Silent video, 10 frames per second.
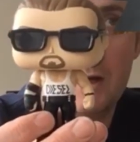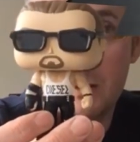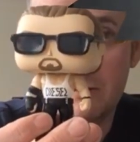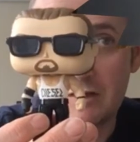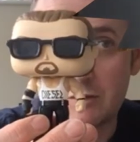
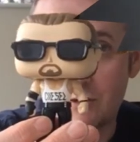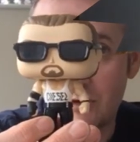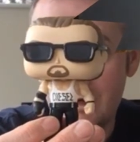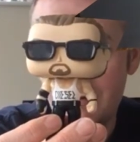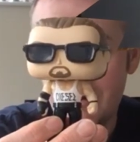Wrestled under
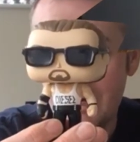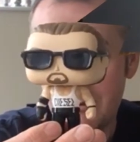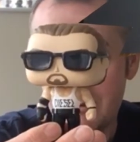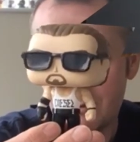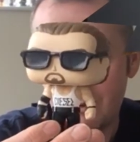different names
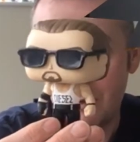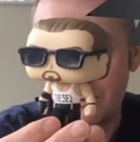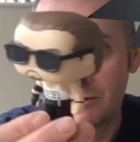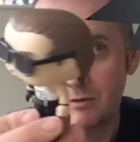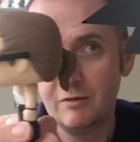as well,
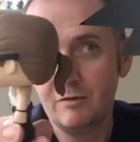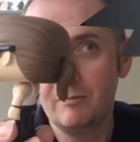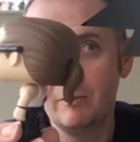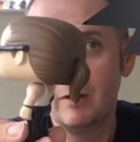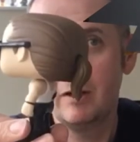
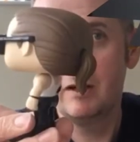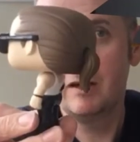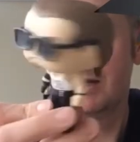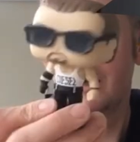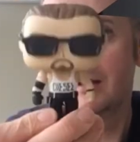but
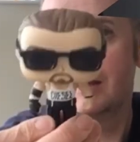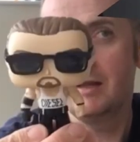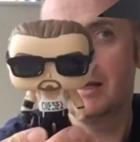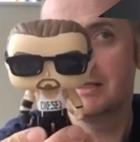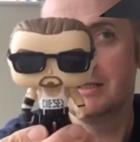
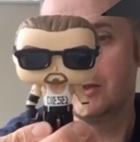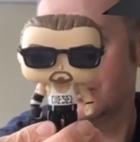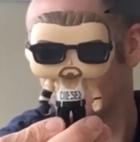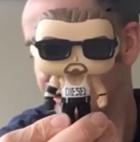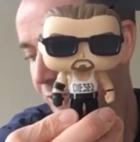that's his
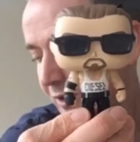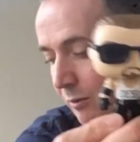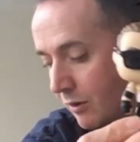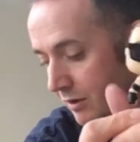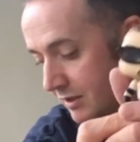WWE
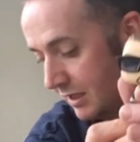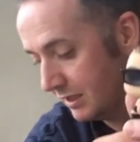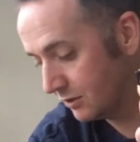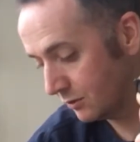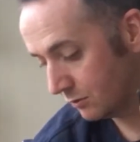one, his
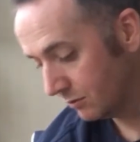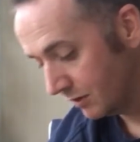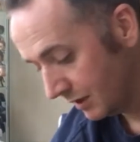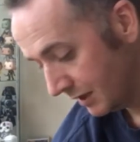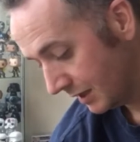Diesel.
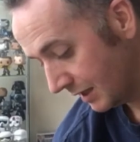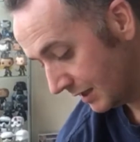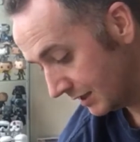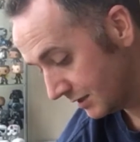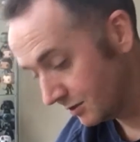
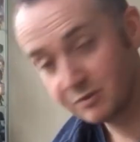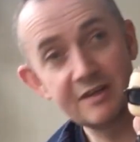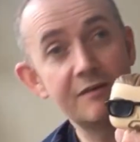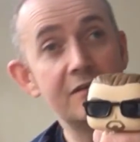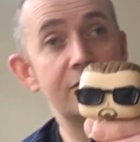That's from
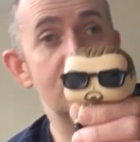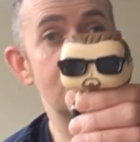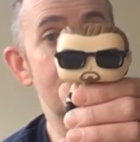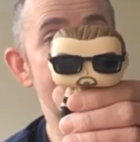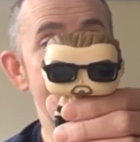74
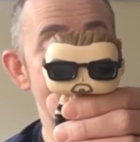in the